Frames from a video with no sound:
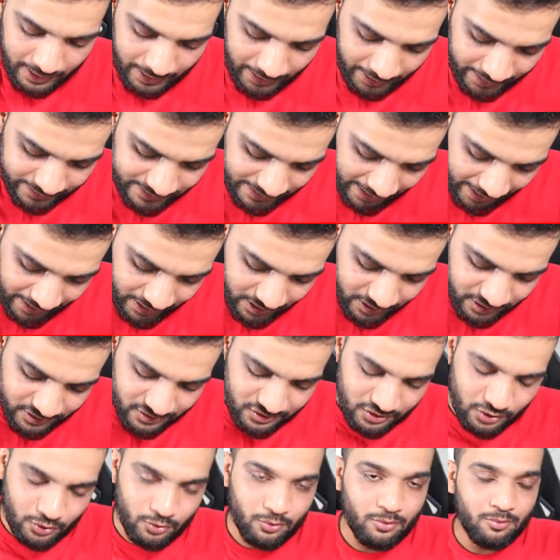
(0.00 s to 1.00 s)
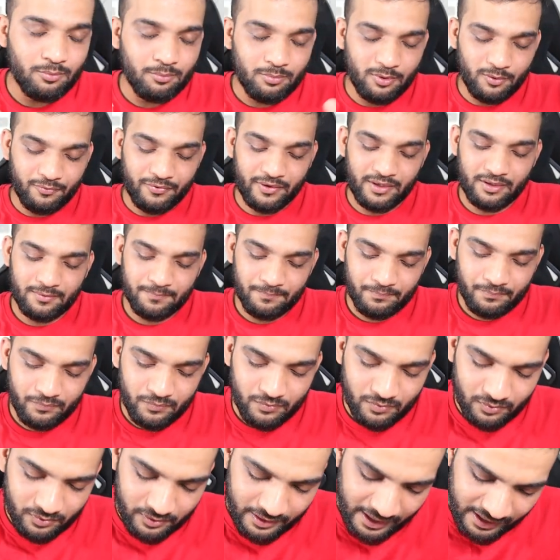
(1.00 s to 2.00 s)
I'll assign it 0. Perfect.
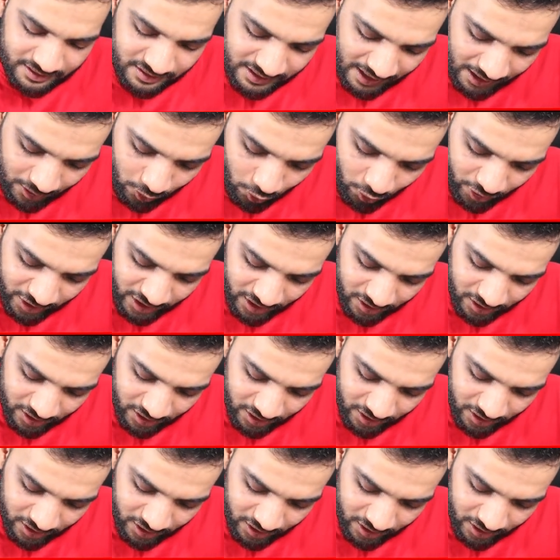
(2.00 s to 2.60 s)
Next, I'll go